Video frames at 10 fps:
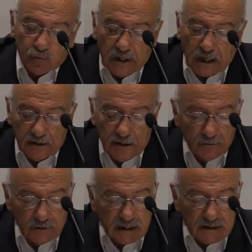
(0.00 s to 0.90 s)
It's
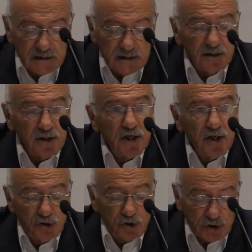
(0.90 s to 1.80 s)
not taking place under
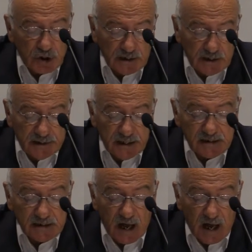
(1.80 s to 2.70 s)
very politically
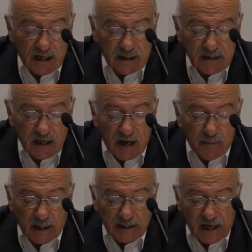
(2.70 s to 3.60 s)
encouraging
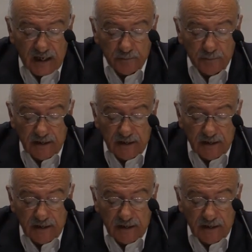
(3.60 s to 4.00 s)
conditions, because